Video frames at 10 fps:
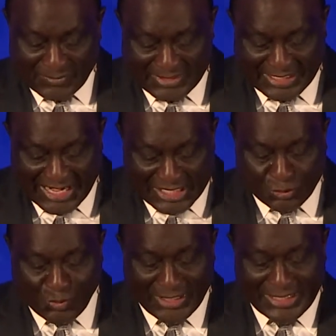The next
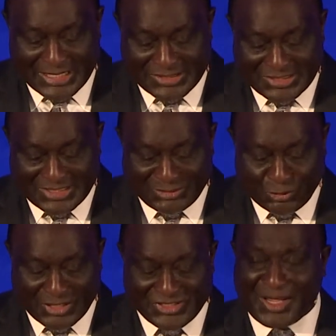one is
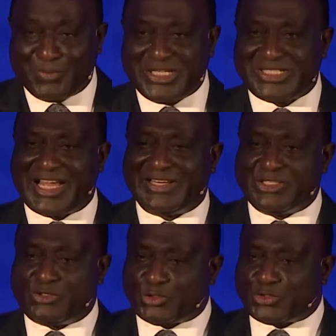to establish an
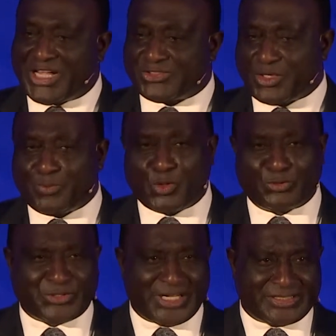industrial
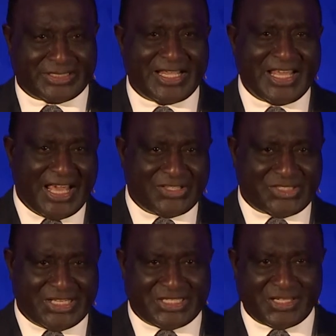subcontracting
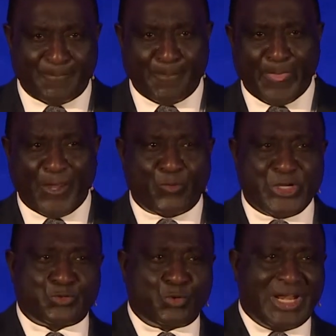exchange,
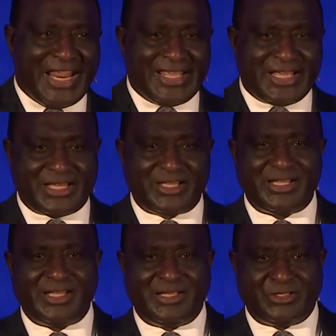which will link
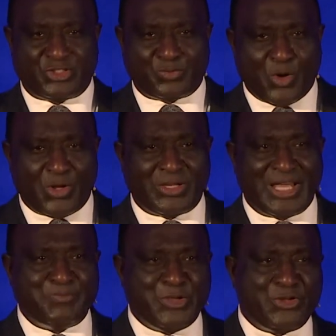small
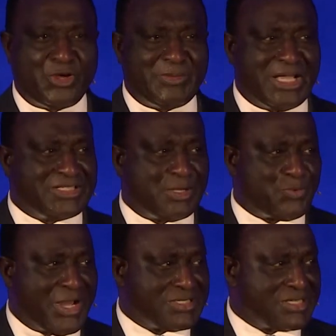and medium
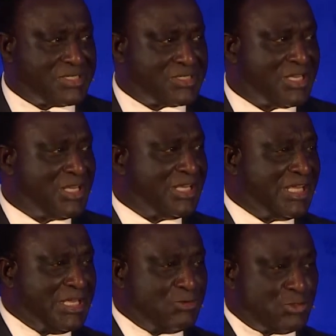enterprises
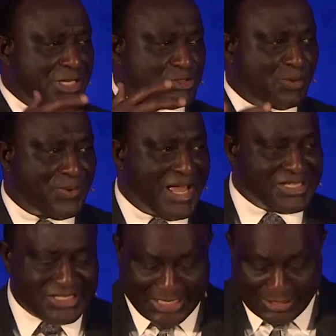into the supply
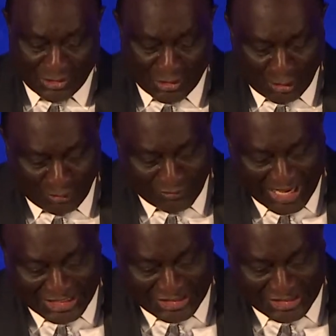chain of large